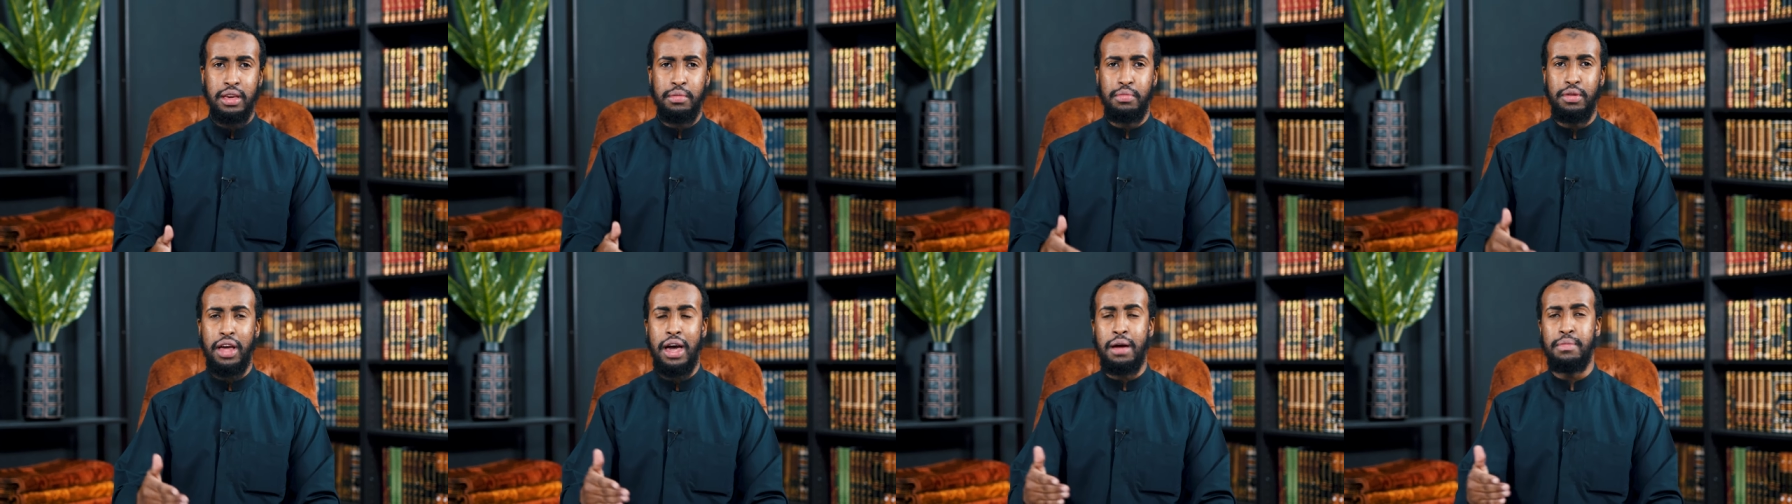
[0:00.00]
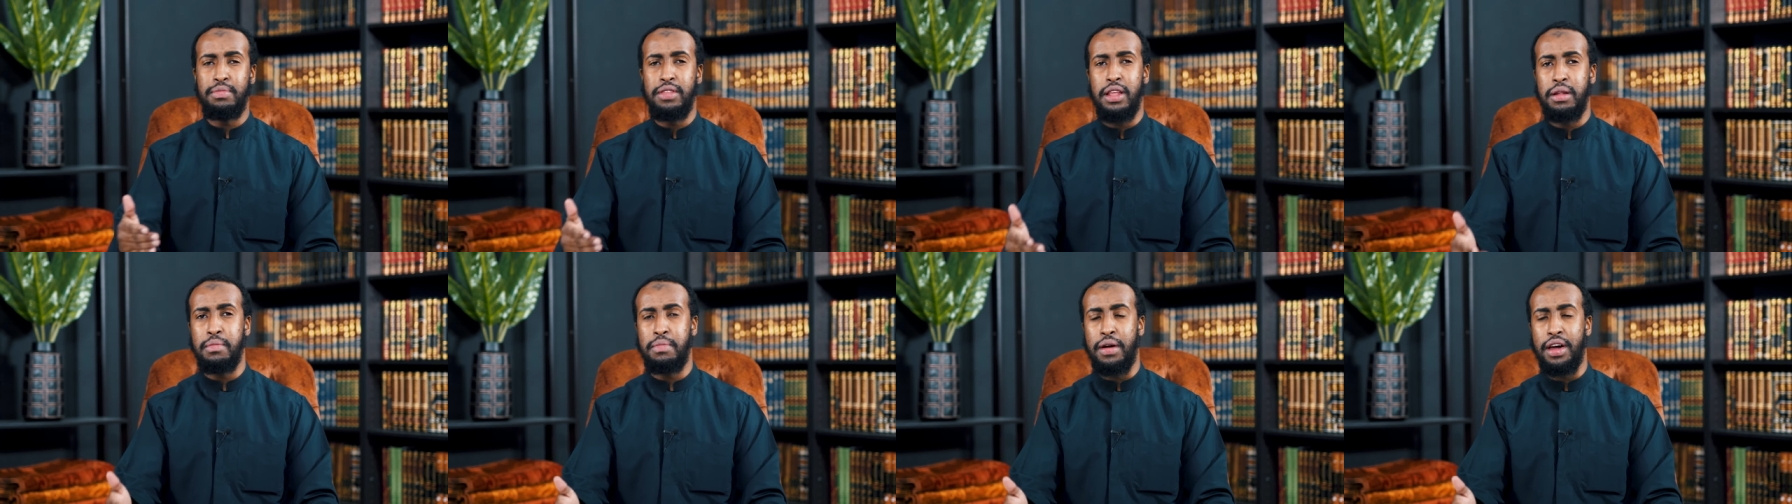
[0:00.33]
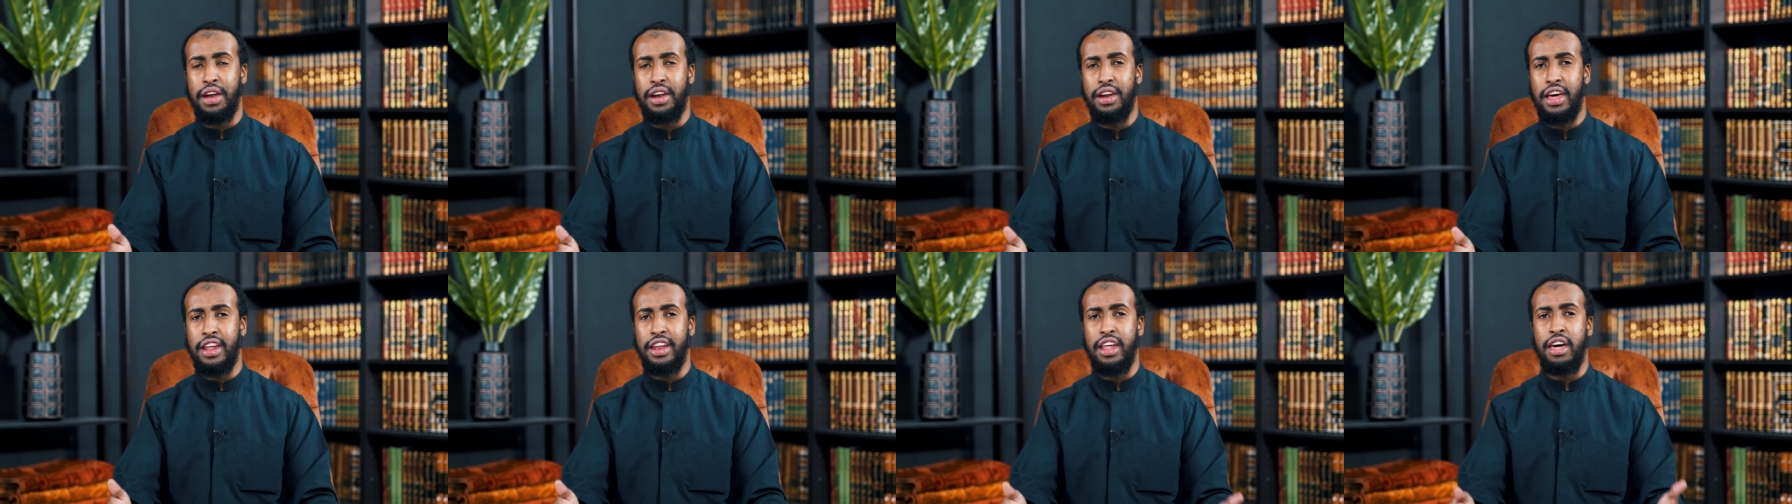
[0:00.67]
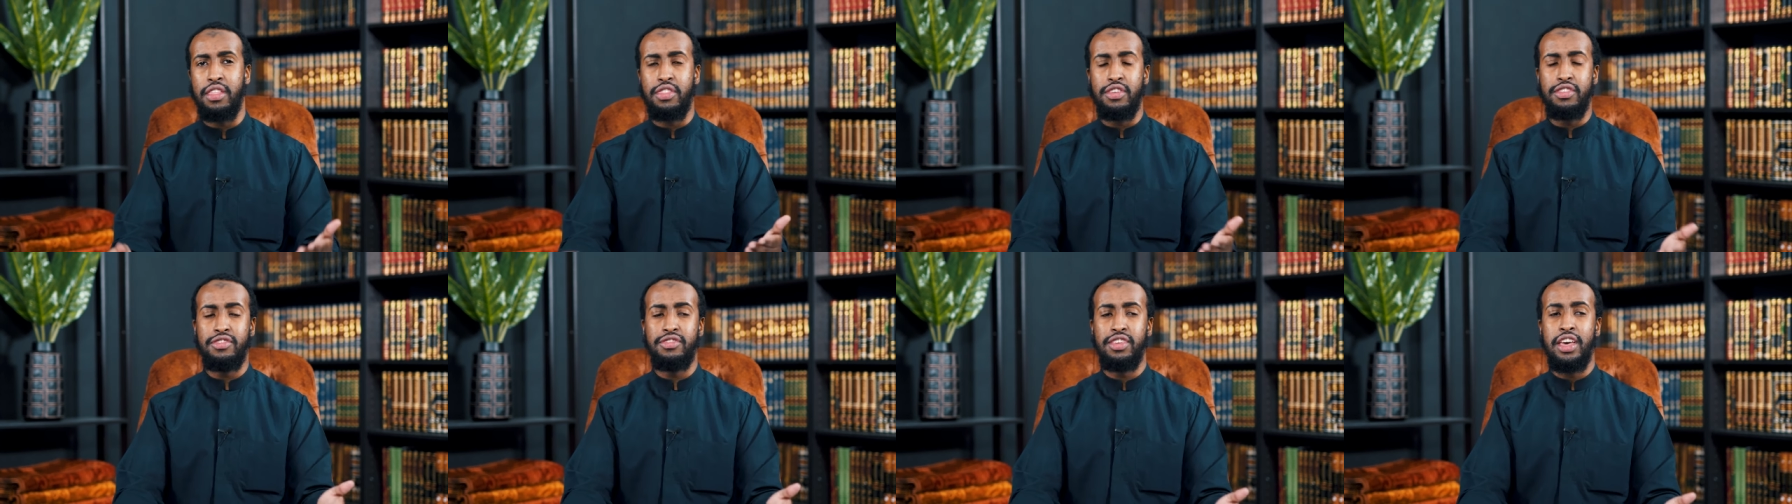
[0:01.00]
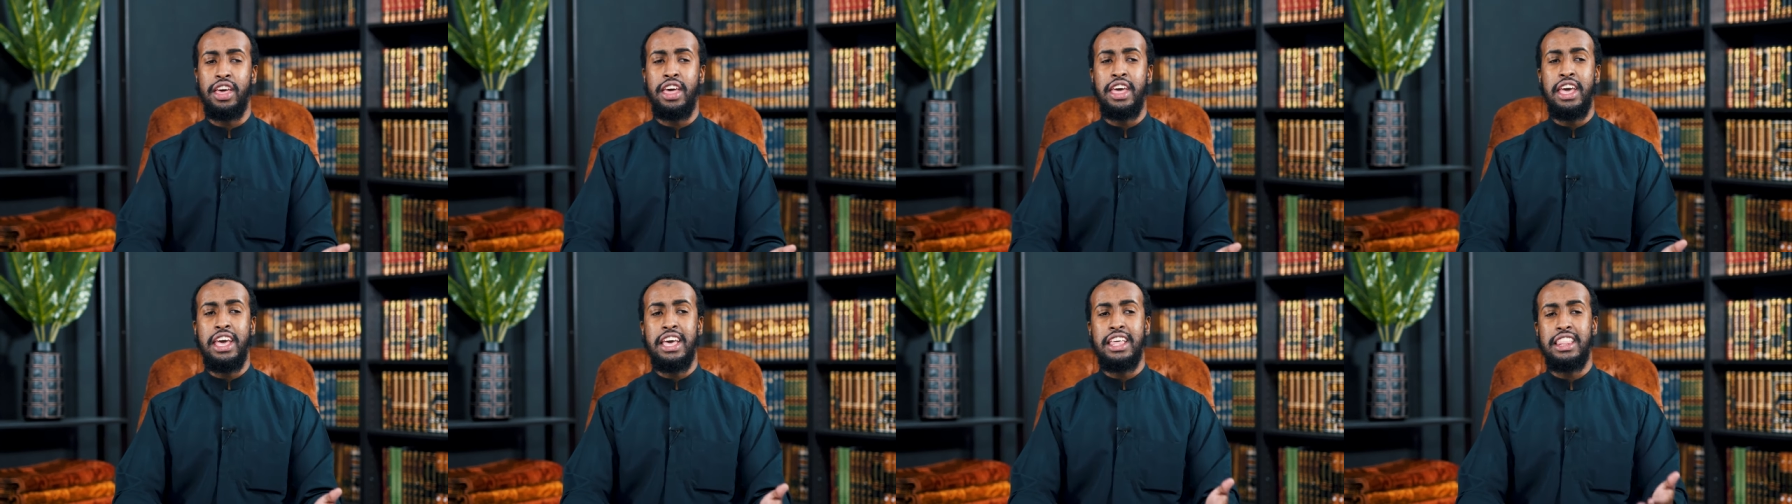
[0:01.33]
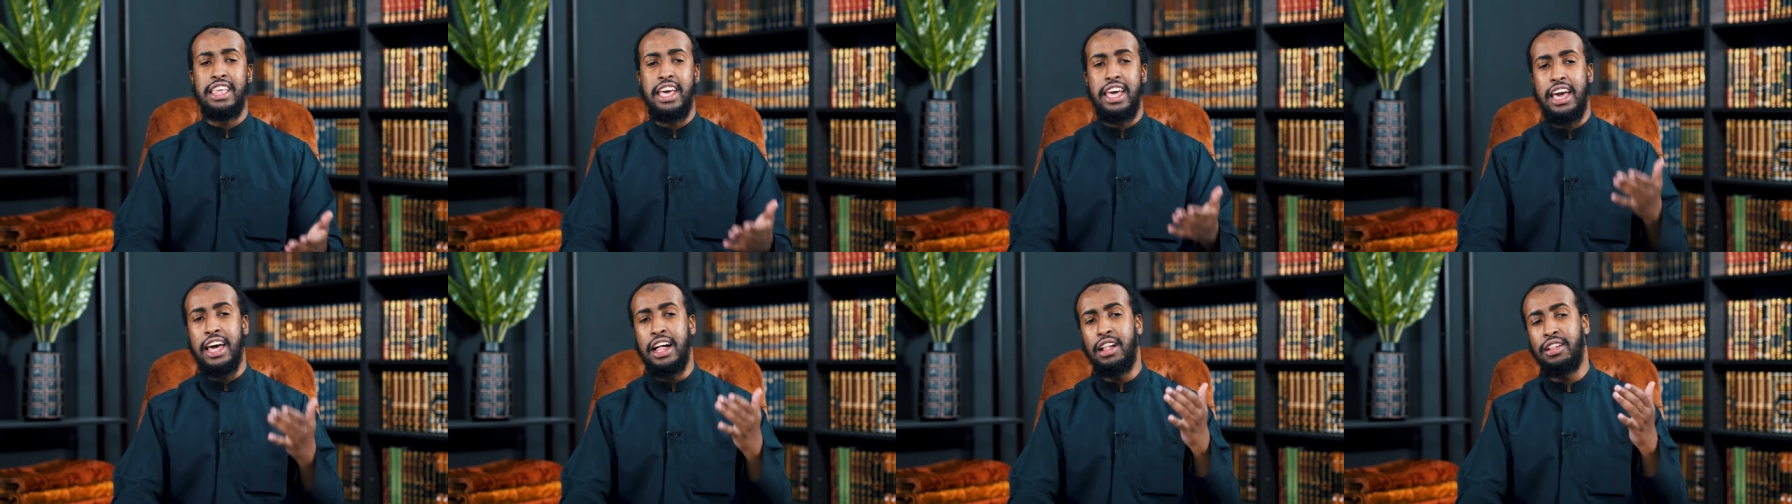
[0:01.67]
Ibn Abd al Bar, and others,
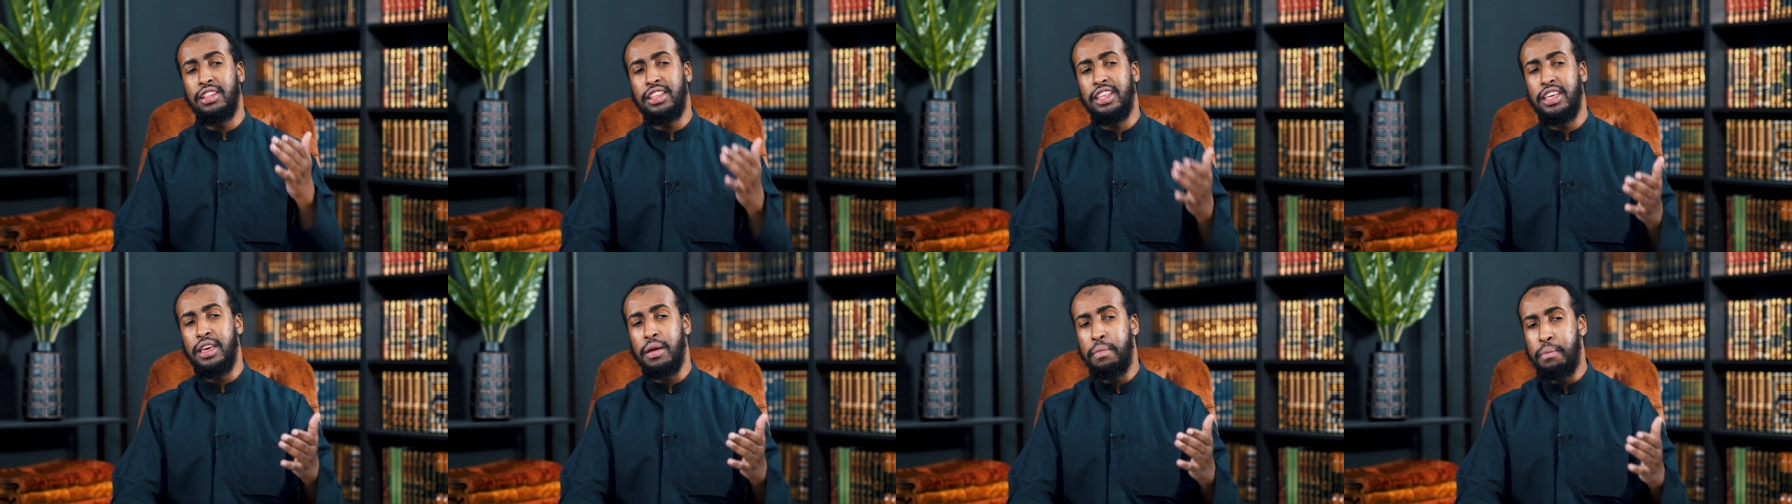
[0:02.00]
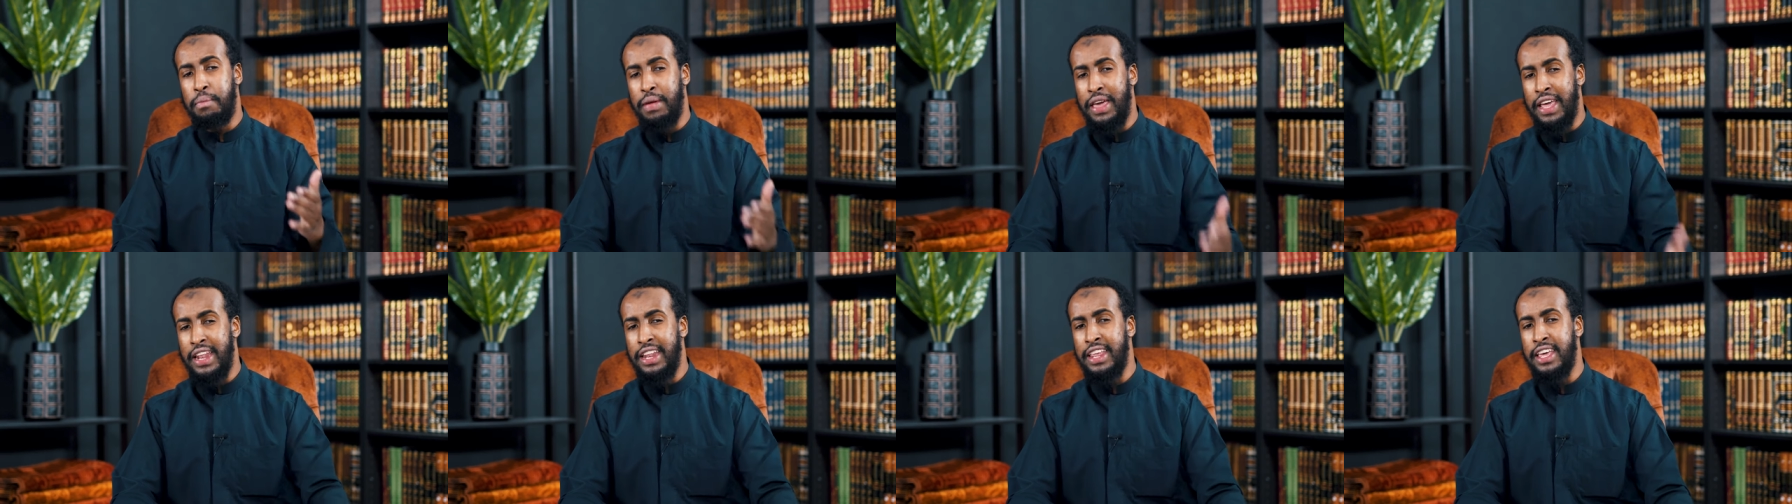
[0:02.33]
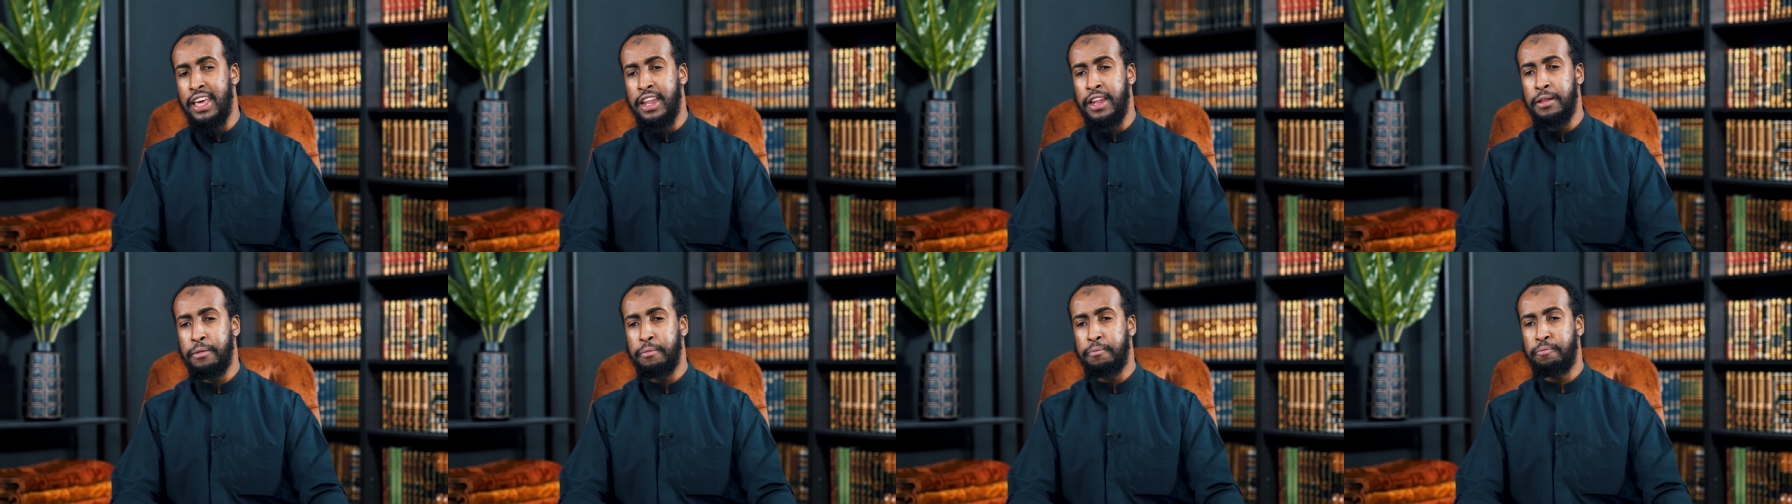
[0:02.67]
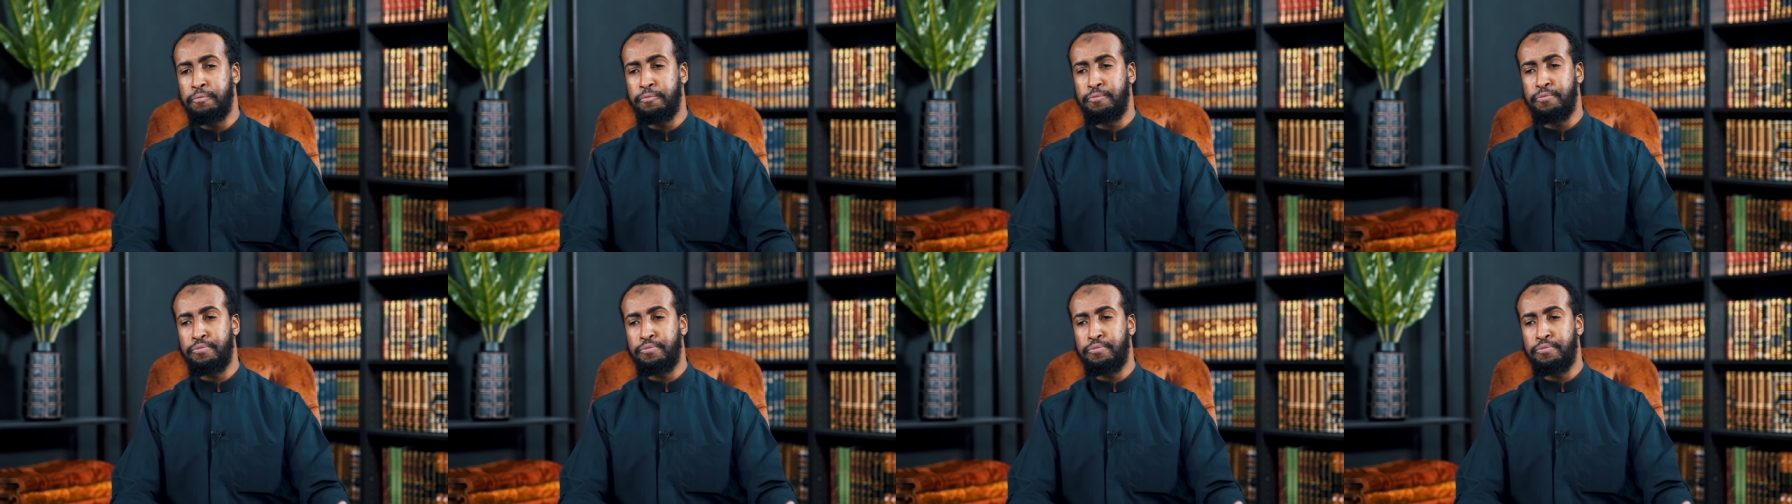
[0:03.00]
they held the opinion